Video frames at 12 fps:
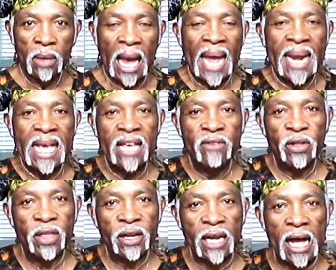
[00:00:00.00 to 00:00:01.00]
And
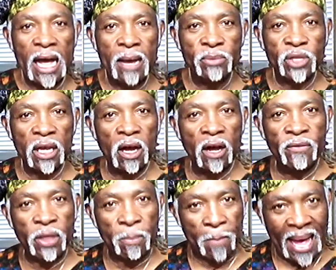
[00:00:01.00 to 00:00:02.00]
even the times
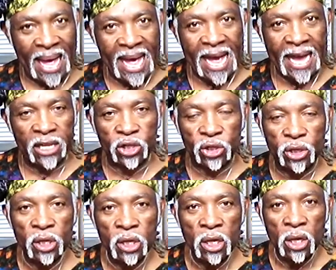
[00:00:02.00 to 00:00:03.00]
of the past
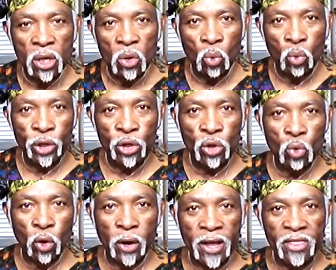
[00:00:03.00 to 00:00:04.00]
when you
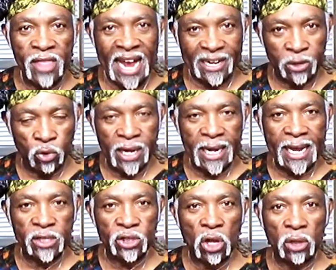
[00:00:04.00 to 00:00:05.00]
were in that great
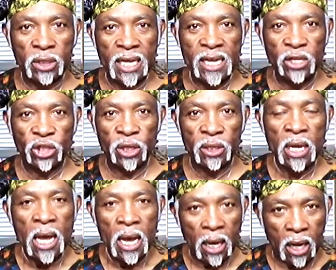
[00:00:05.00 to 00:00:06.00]
exaltation,
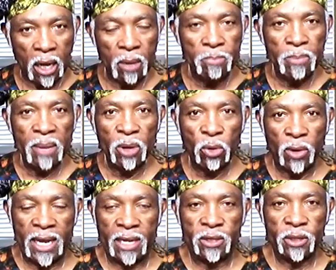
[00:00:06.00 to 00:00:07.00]

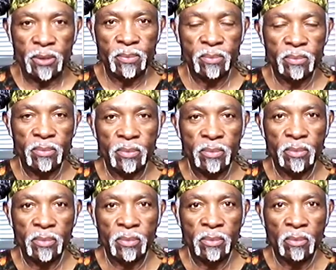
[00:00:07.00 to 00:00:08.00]
commemorate
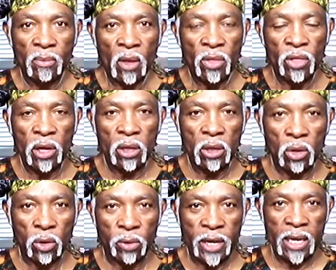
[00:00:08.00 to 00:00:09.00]
the
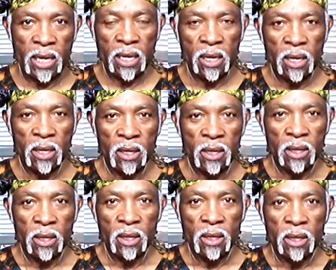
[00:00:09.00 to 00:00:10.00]
glory
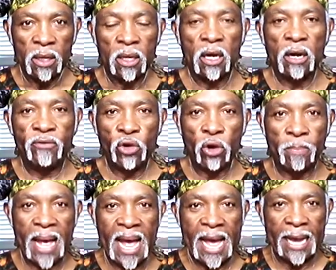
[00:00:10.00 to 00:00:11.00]
of your
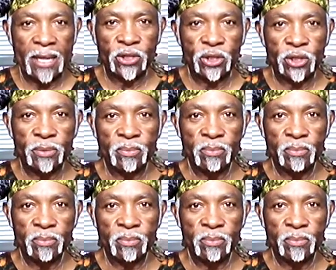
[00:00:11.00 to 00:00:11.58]
past.